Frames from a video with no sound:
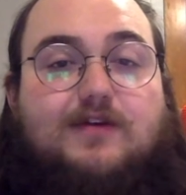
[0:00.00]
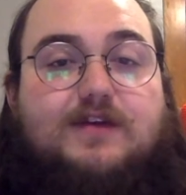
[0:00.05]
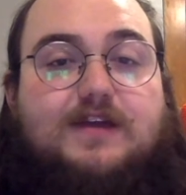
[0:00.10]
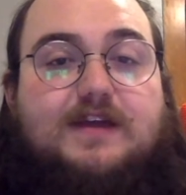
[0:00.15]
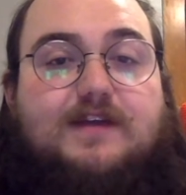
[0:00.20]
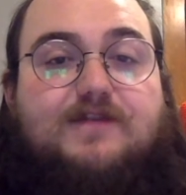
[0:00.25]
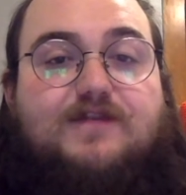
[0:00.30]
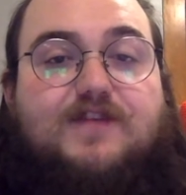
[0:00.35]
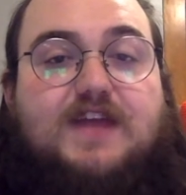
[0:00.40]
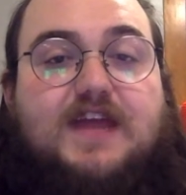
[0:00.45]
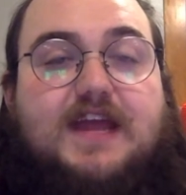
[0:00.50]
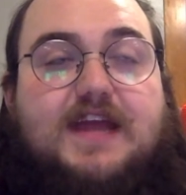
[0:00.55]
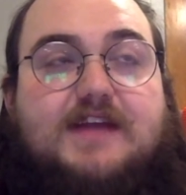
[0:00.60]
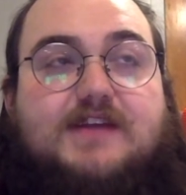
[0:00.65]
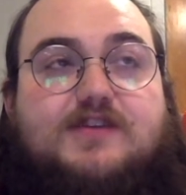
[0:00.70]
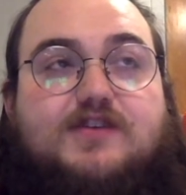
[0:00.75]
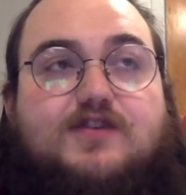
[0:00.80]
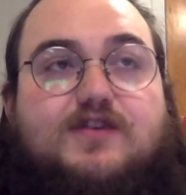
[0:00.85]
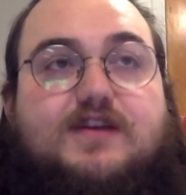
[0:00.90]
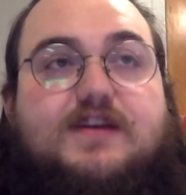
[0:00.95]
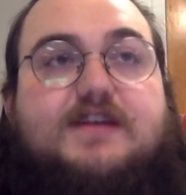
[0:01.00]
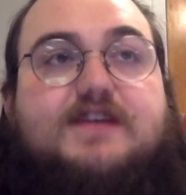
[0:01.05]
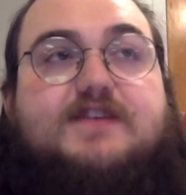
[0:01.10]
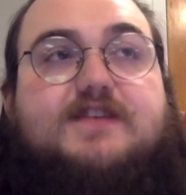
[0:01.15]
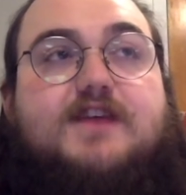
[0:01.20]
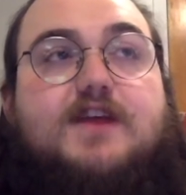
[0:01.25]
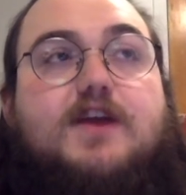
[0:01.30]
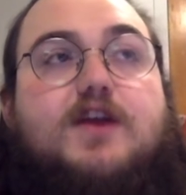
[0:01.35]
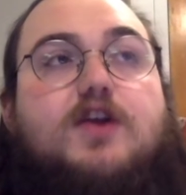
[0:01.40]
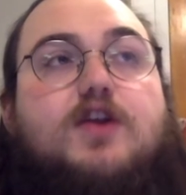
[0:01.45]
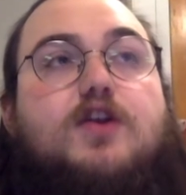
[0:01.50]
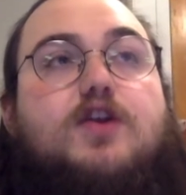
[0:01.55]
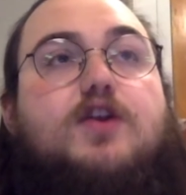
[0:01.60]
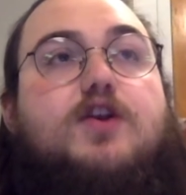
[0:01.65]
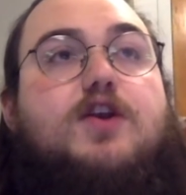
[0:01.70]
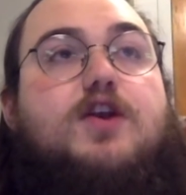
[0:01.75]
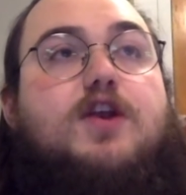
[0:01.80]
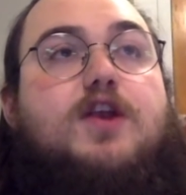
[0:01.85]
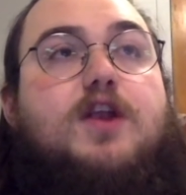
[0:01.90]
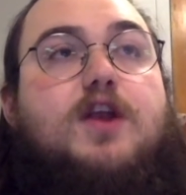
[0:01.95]
if the answer is
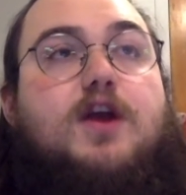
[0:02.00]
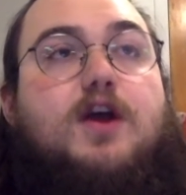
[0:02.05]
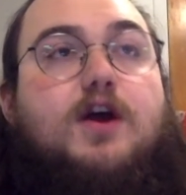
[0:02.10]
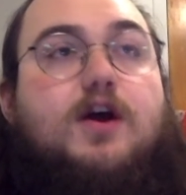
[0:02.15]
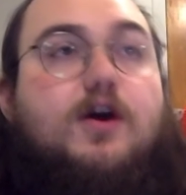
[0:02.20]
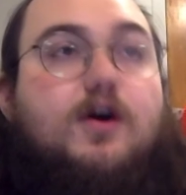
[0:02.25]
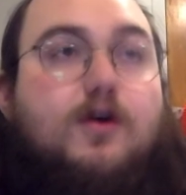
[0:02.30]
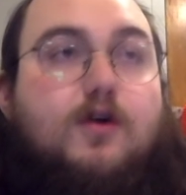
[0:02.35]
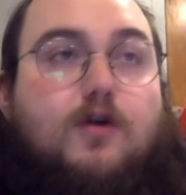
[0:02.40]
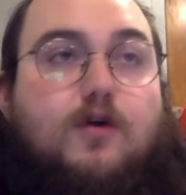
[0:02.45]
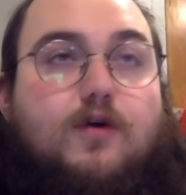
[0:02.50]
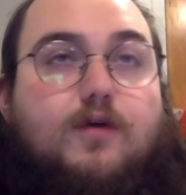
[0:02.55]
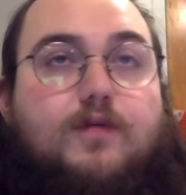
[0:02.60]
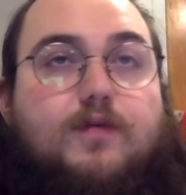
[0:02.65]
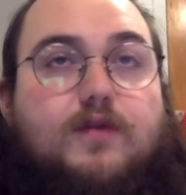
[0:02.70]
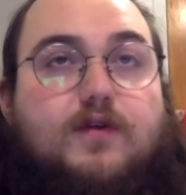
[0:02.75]
no.